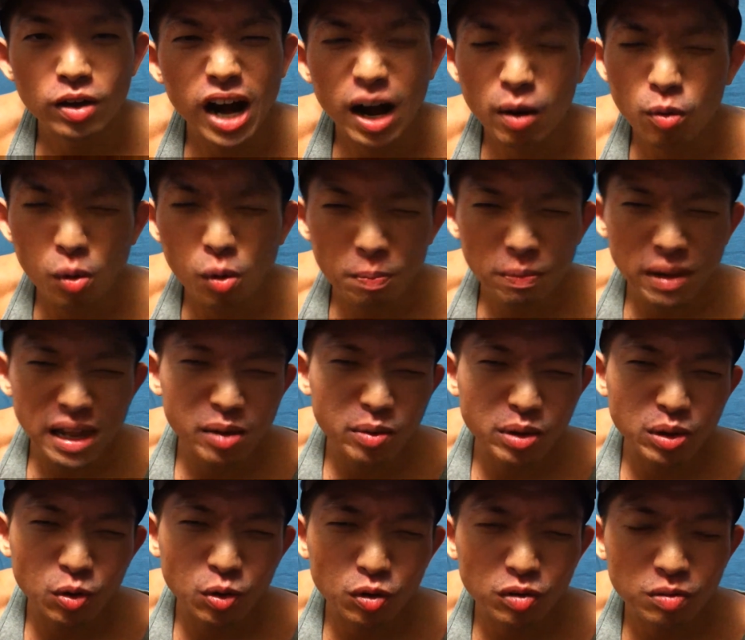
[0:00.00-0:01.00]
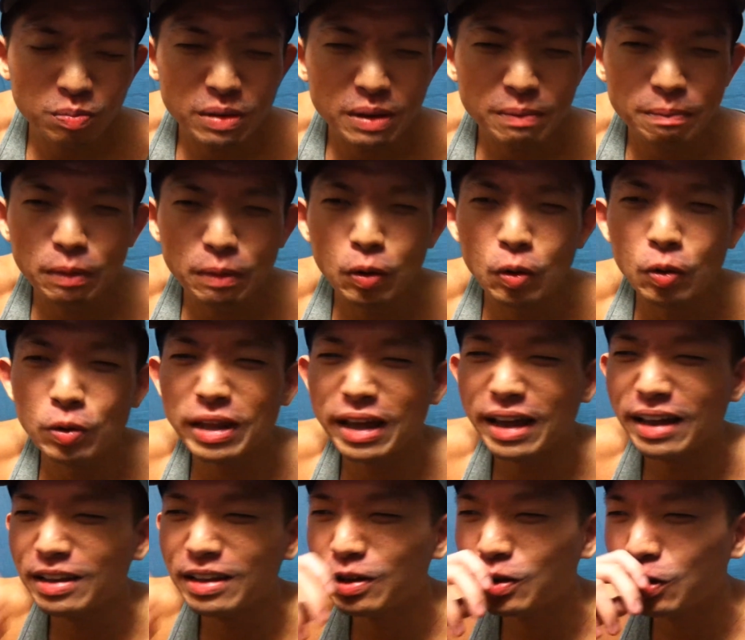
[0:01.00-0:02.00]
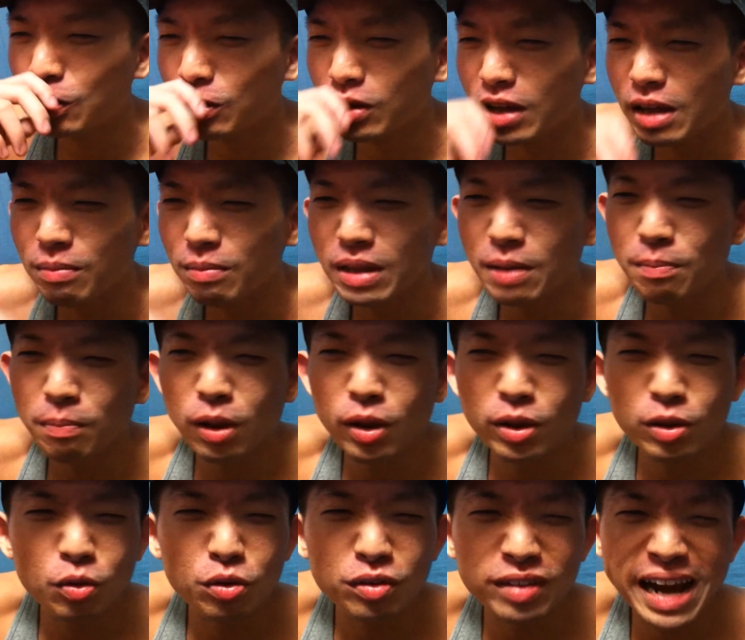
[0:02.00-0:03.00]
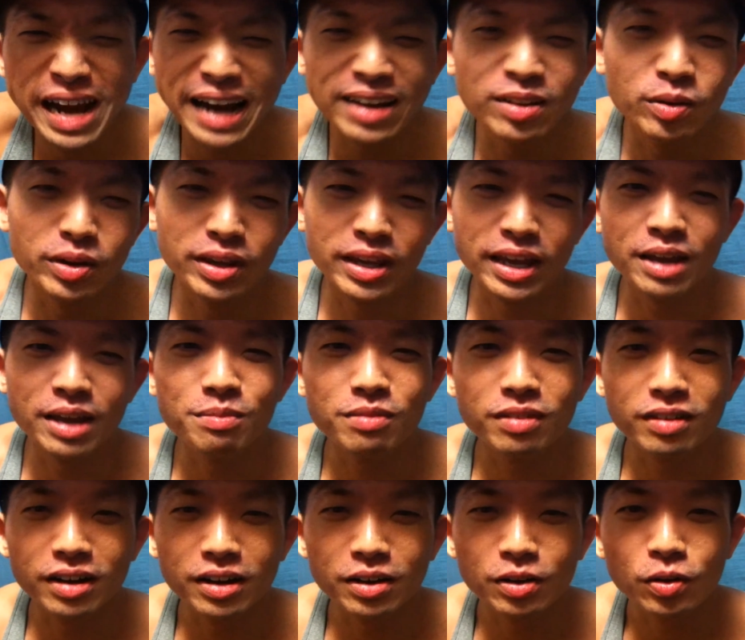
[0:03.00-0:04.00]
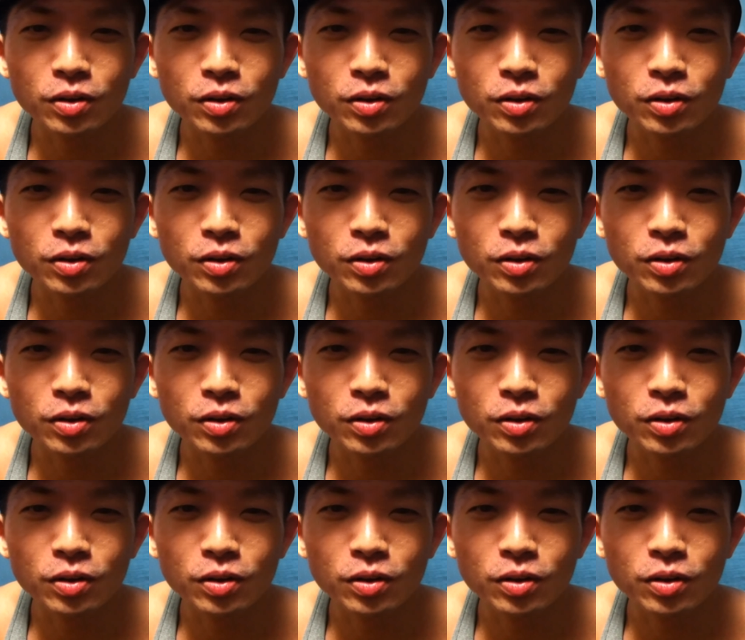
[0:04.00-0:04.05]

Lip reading: I won't play with those people that, they play those kind of games,